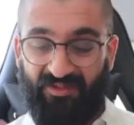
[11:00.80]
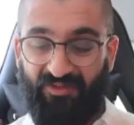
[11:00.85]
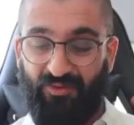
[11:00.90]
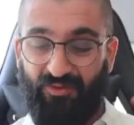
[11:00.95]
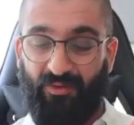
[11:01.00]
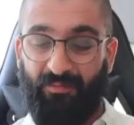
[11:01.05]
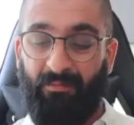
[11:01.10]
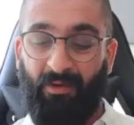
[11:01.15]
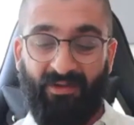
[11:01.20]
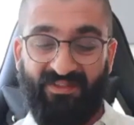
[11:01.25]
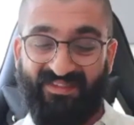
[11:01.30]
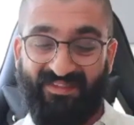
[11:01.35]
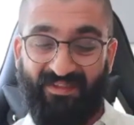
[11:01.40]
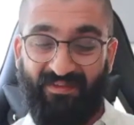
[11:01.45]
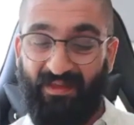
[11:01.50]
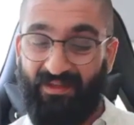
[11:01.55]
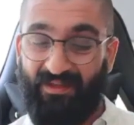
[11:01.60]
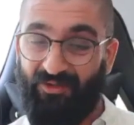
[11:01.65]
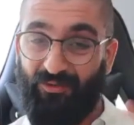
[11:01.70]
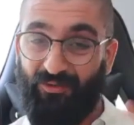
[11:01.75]
a monster that
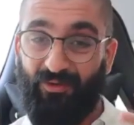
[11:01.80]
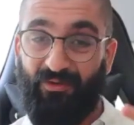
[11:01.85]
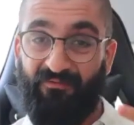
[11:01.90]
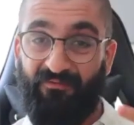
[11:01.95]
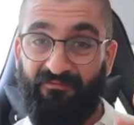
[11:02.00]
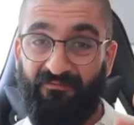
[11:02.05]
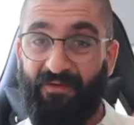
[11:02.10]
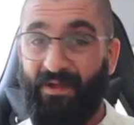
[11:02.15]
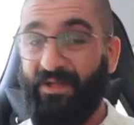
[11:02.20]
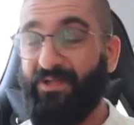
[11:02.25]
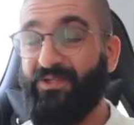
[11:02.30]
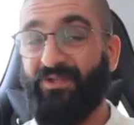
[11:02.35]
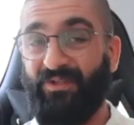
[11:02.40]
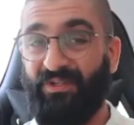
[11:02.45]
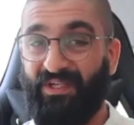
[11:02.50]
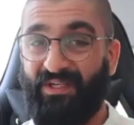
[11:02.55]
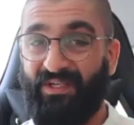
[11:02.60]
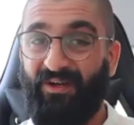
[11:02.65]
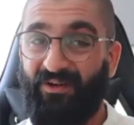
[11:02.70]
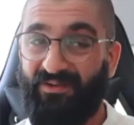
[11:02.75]
you're eventually
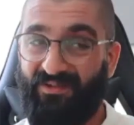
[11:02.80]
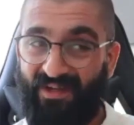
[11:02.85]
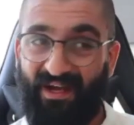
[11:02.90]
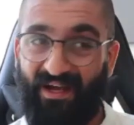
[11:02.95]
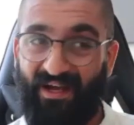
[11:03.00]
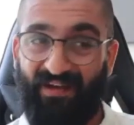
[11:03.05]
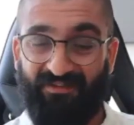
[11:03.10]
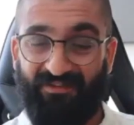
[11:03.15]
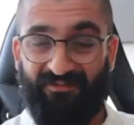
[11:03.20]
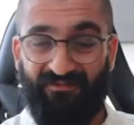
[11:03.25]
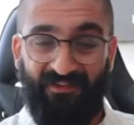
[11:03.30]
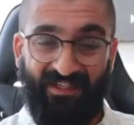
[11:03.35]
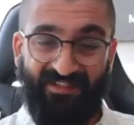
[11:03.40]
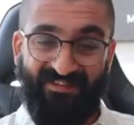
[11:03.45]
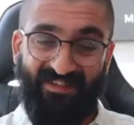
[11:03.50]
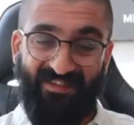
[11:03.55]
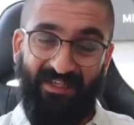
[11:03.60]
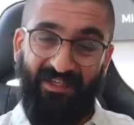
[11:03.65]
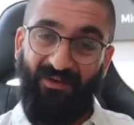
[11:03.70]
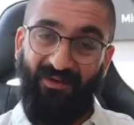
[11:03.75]
going to have to face
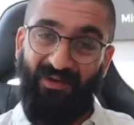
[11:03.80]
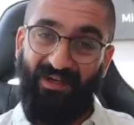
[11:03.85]
anyway.